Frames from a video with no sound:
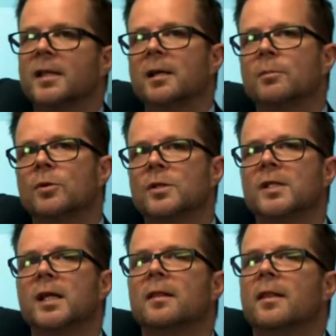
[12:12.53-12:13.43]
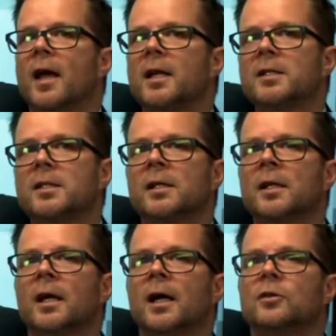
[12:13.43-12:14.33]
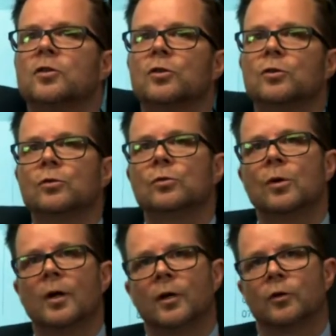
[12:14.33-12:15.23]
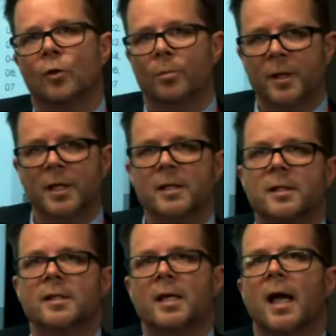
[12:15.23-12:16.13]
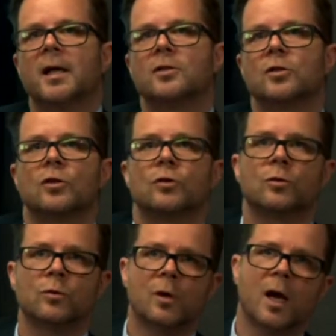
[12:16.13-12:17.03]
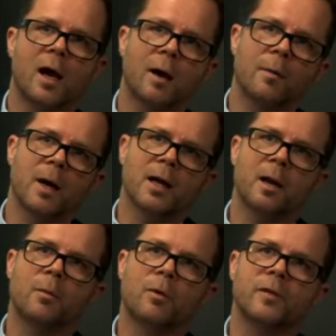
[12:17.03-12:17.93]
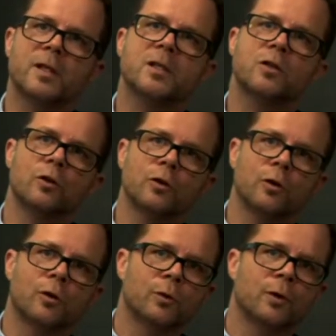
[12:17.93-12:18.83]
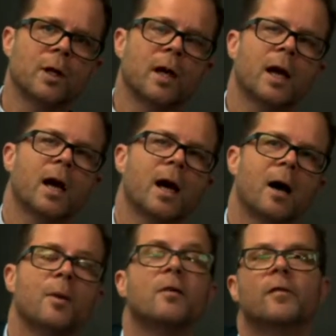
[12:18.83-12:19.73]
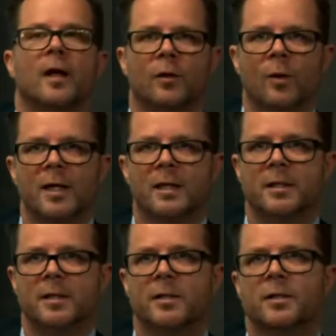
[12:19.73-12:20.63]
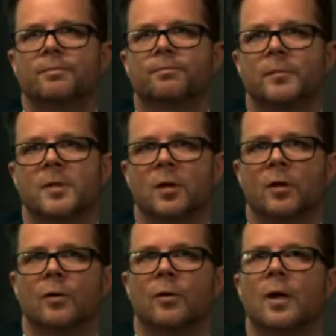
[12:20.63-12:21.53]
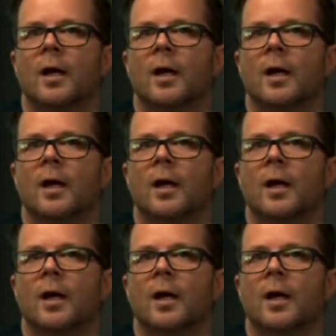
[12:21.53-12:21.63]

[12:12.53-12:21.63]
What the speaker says: then present that to your peers and to a number of external evaluators. So